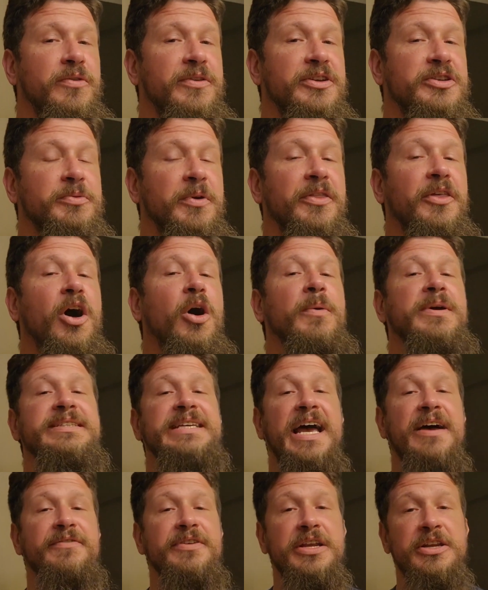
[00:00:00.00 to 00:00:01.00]
this with. Always
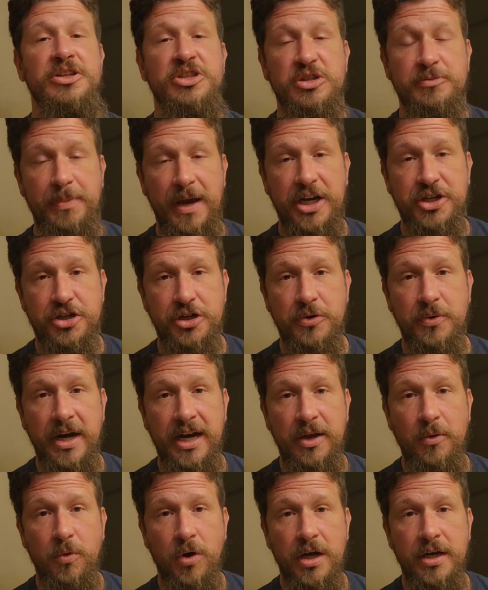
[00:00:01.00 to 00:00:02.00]
have an inspection
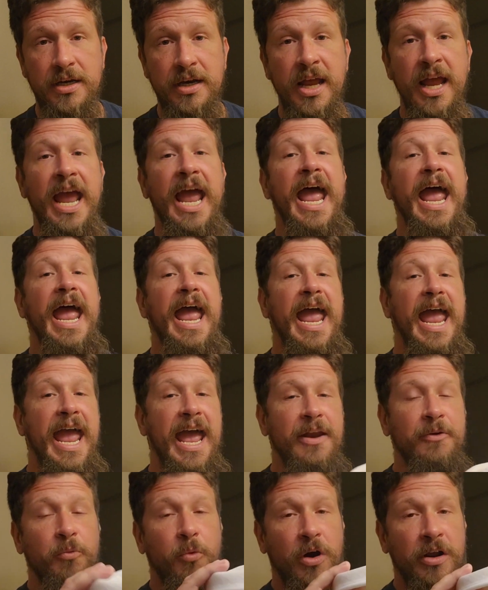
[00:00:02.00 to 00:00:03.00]
ready one
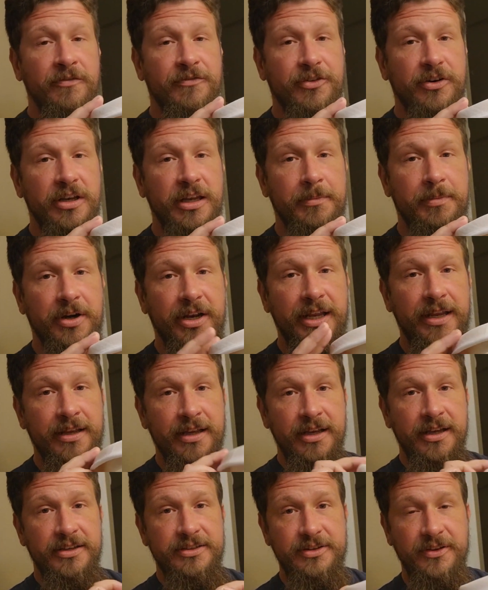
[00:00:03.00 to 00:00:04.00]
and one for Liberty.
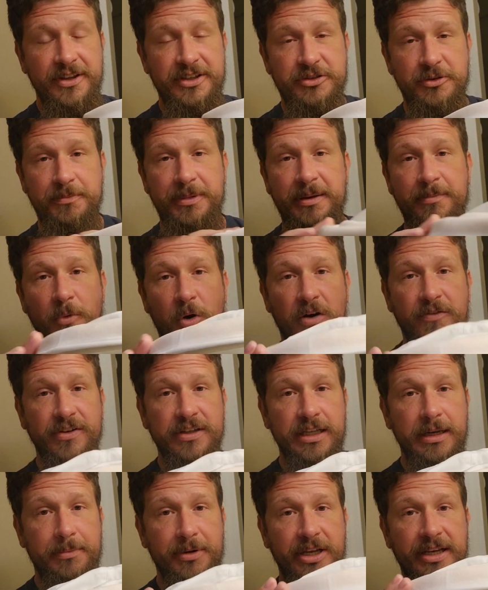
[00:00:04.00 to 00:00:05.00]
So this would be more of a
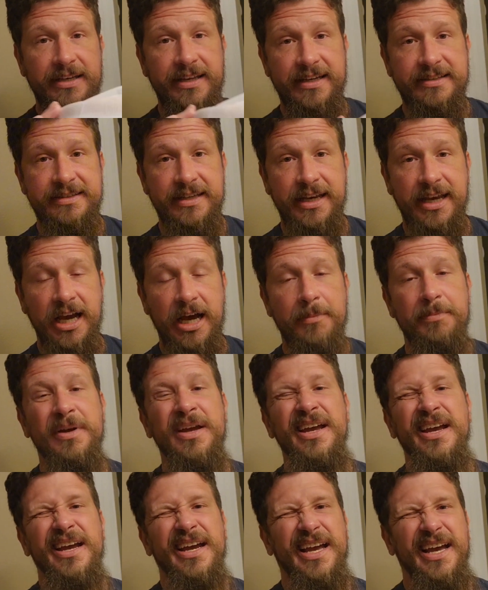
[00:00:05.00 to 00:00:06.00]
Liberty Dixie cup
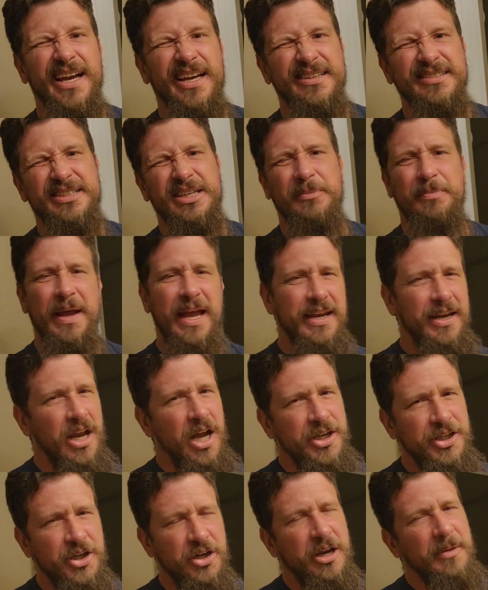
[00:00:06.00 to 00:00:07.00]
because depending
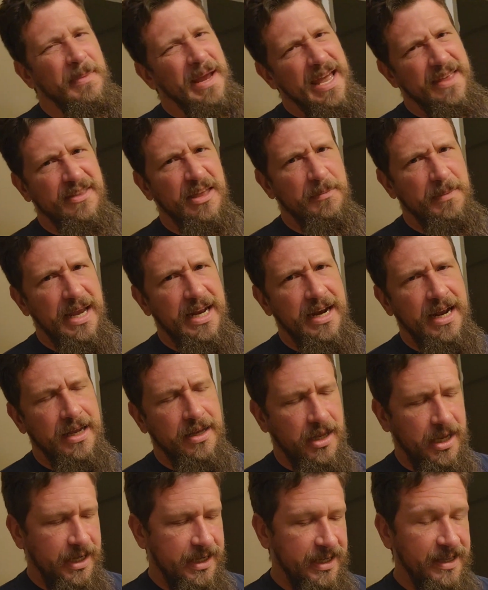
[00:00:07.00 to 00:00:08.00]
on your command, they may not
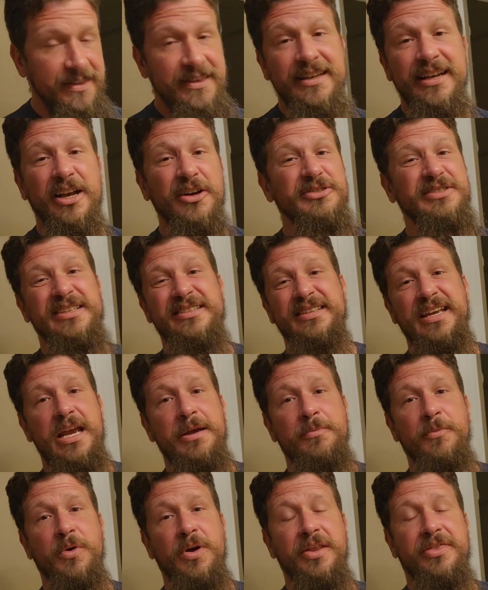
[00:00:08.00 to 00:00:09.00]
like it. It goes the
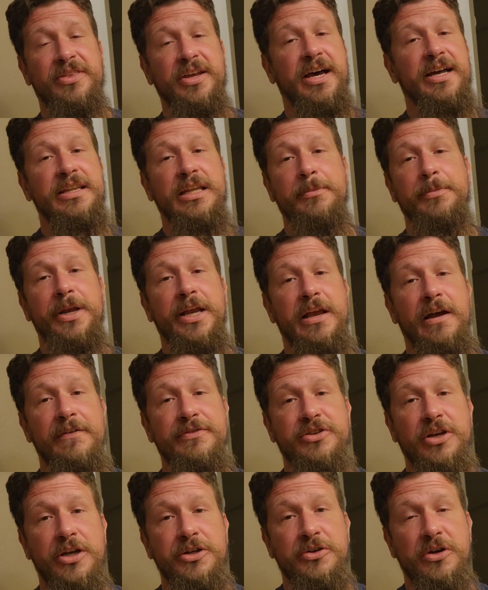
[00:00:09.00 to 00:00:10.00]
same with Liberty
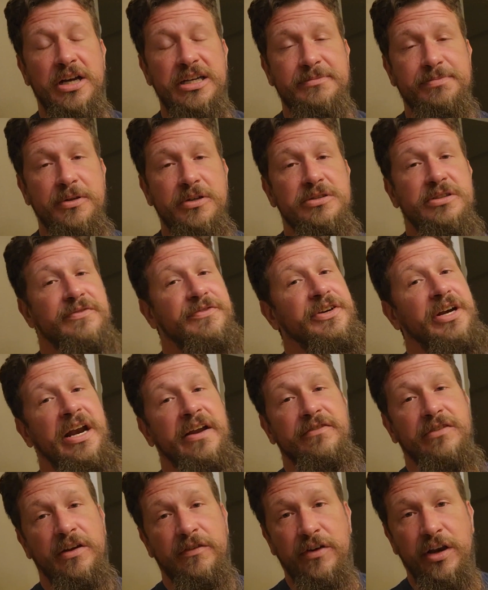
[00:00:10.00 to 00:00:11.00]
cups on dress blues. If you're going to
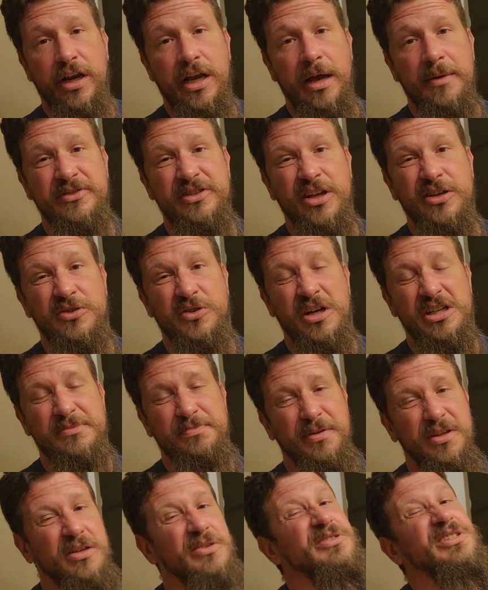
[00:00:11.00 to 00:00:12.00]
have Liberty cups on dress
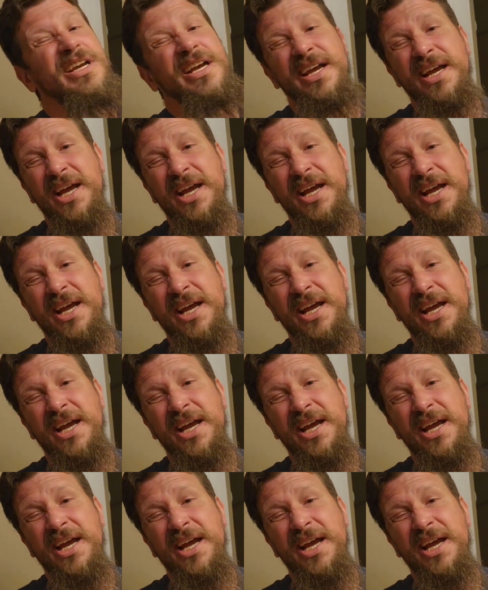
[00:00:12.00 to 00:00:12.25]
blues,